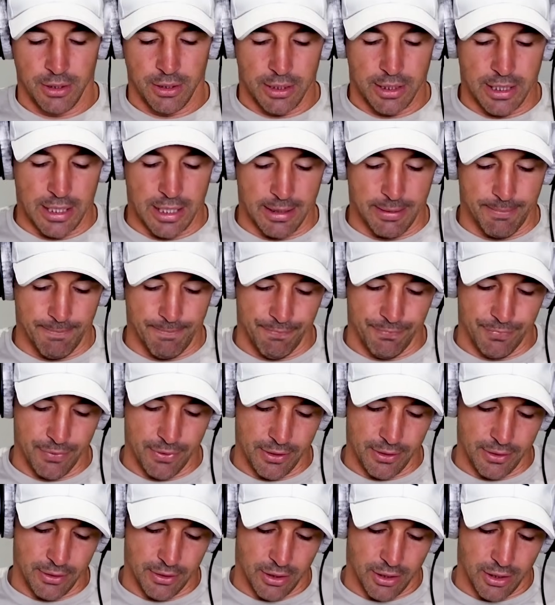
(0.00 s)

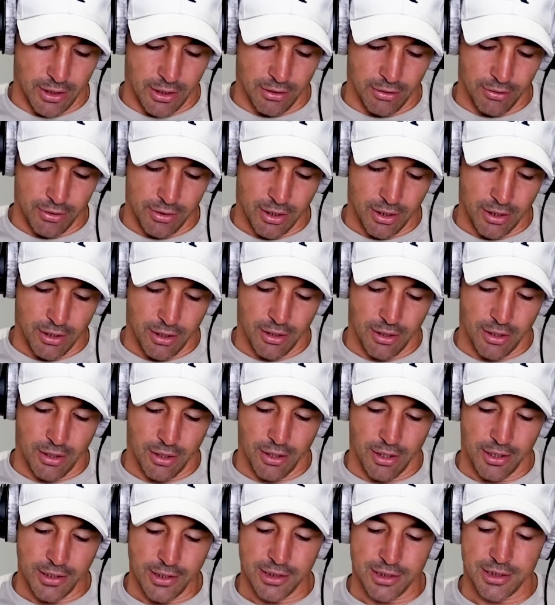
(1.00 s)
Look,
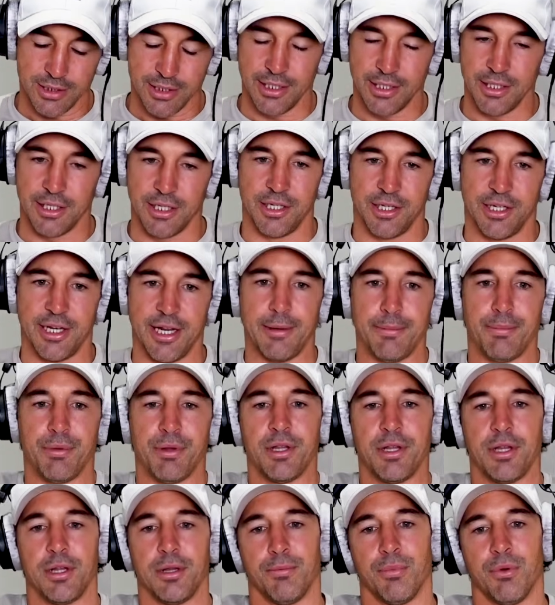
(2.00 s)
I just think the depth
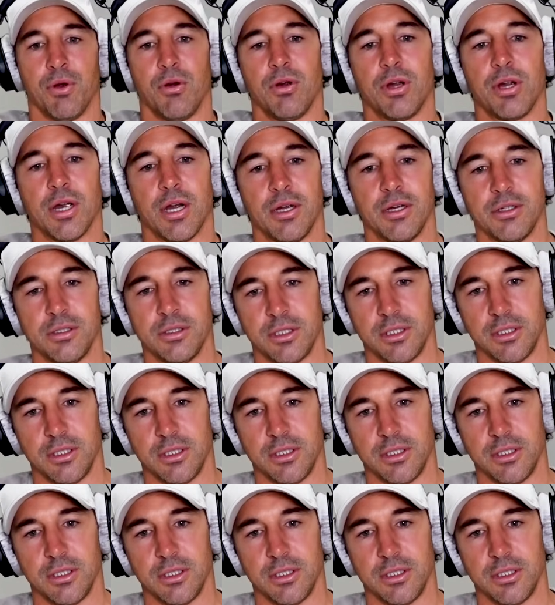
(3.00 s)
at the Broncos